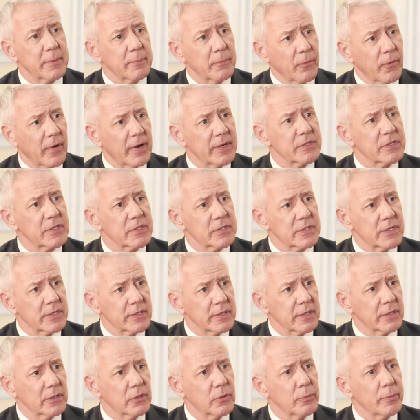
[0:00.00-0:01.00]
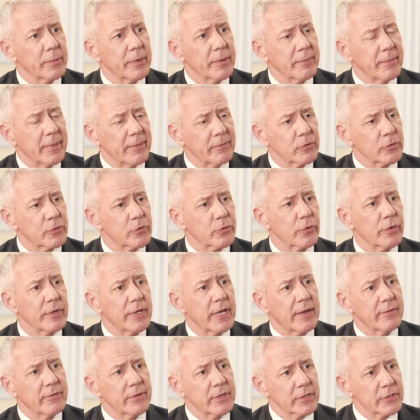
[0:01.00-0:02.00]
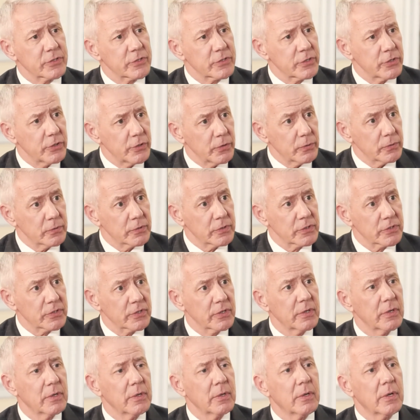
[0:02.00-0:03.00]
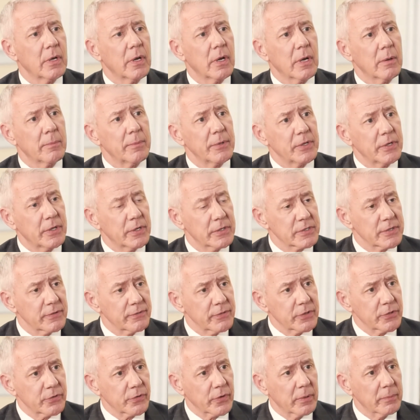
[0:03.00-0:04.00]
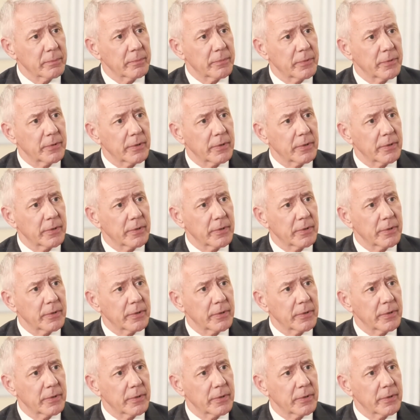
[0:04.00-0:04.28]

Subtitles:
prices in the aluminum industry have an excuse because of the Trump